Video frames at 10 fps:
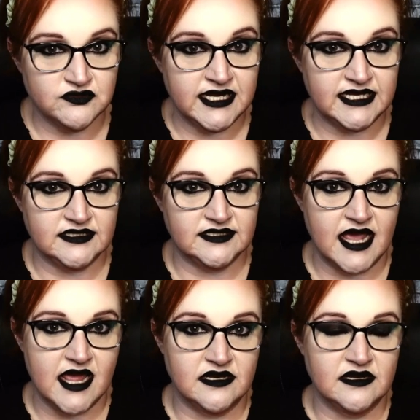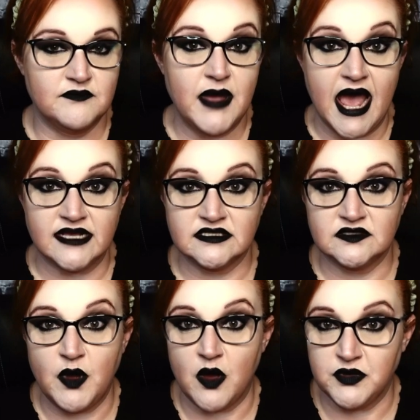streets and
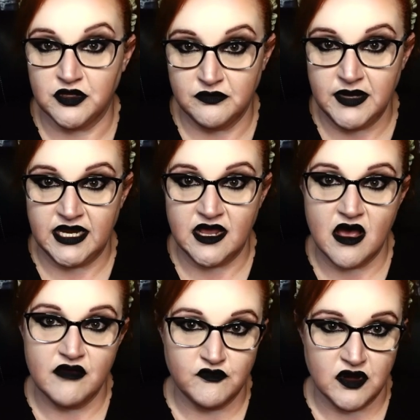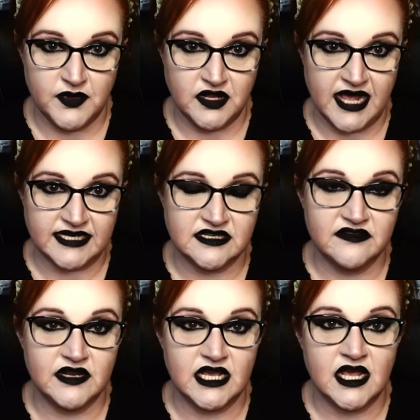mass popular media of criminal
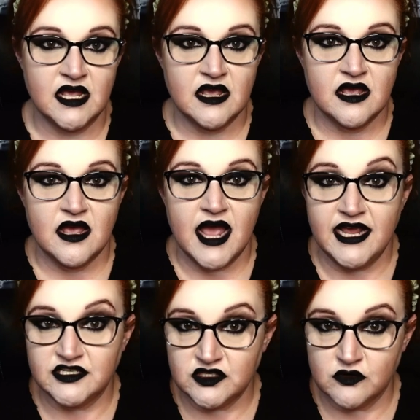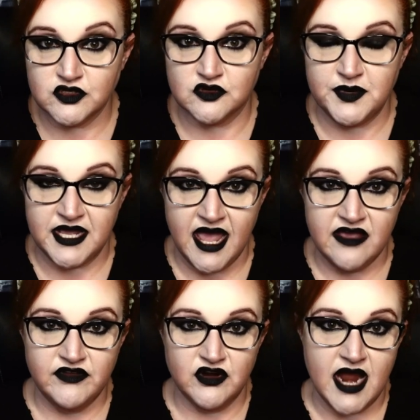activity, a social
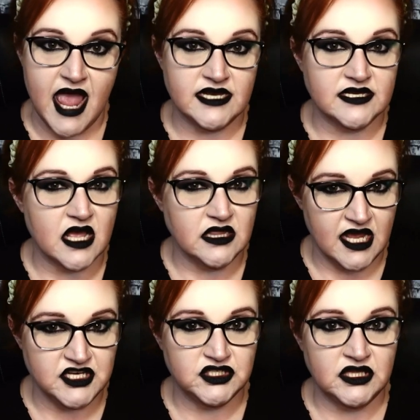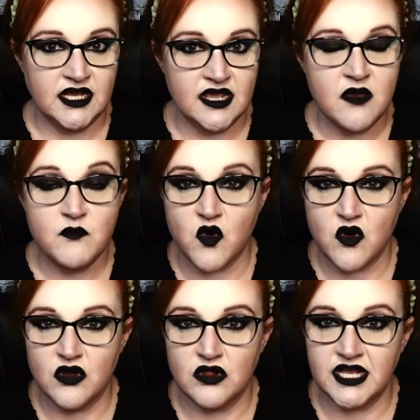behavior and allegedly
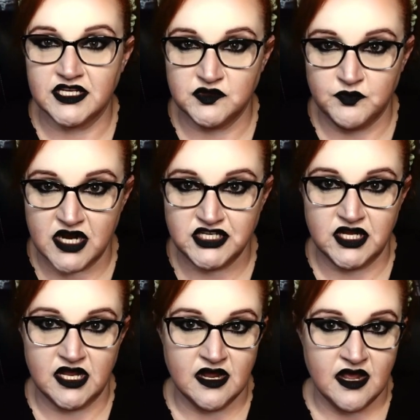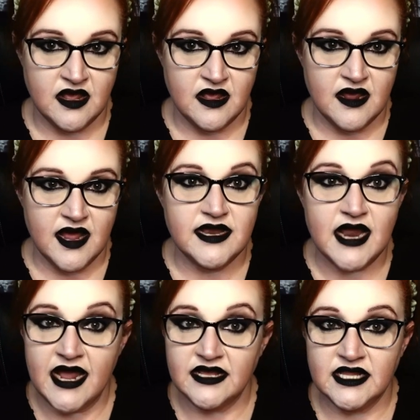immoral expression,
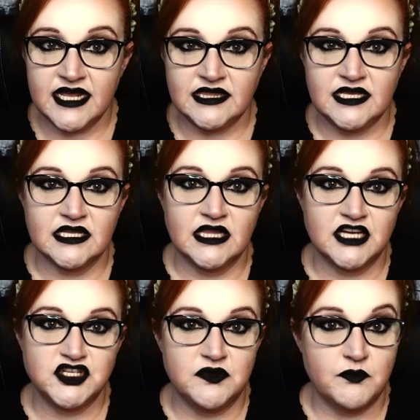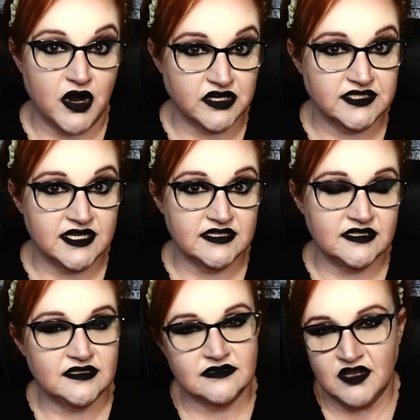annihilate the alleged
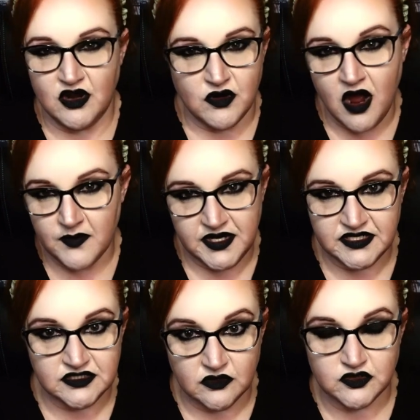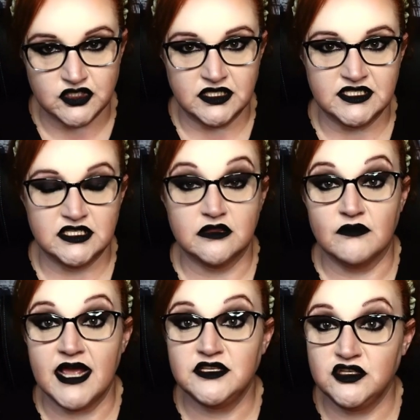Marxist, you know, communist socialist
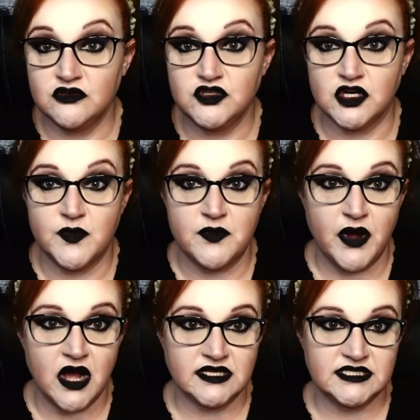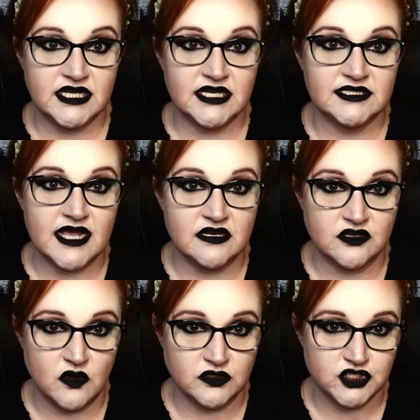threat to German politics
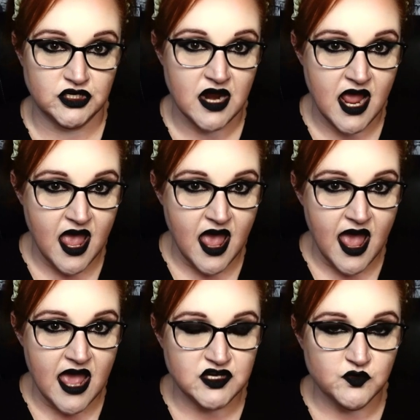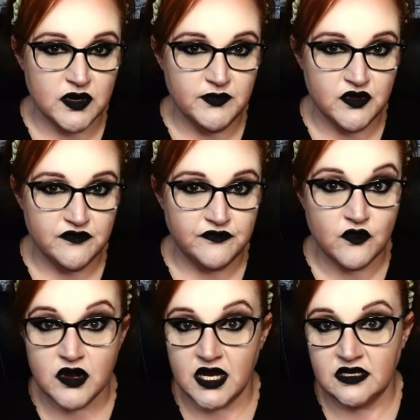and culture, and remove
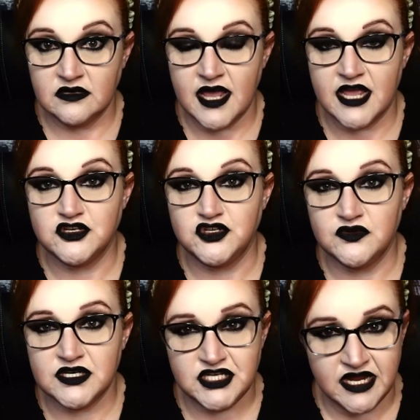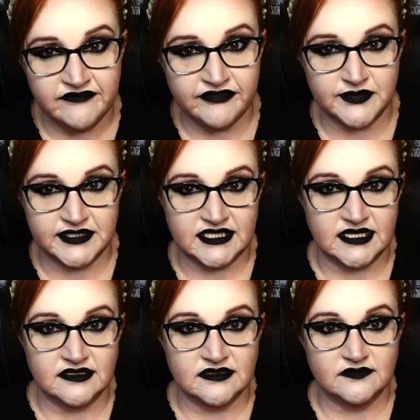foreign and Jewish
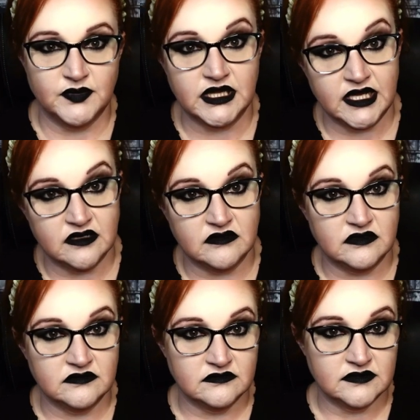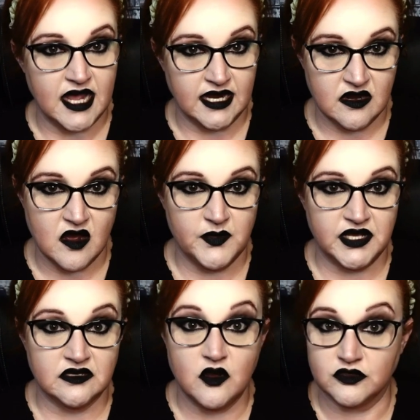influences, political,
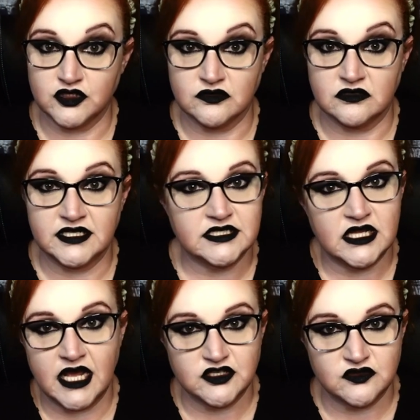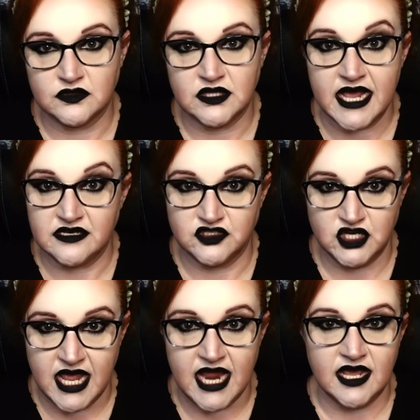economic, cultural, intellectual, and
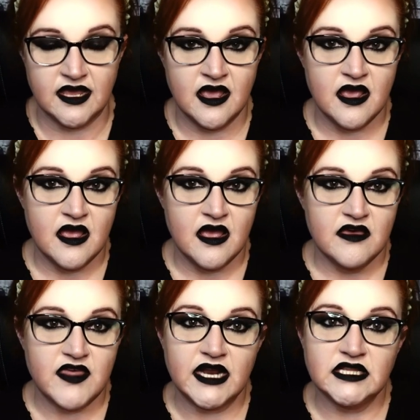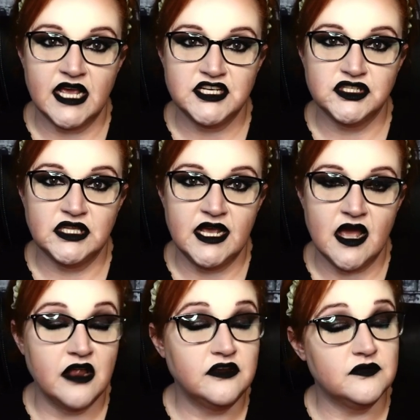genetic, that
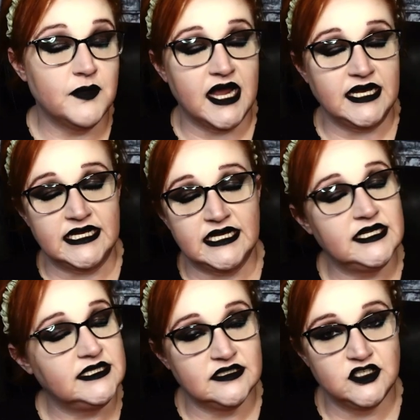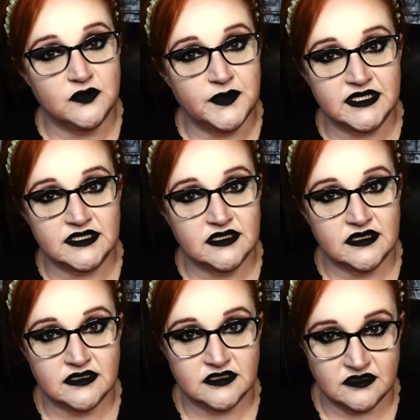allegedly undermined Germans'
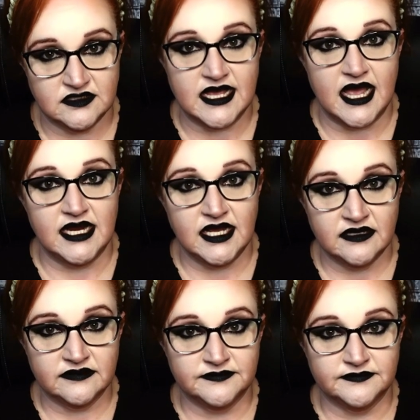society.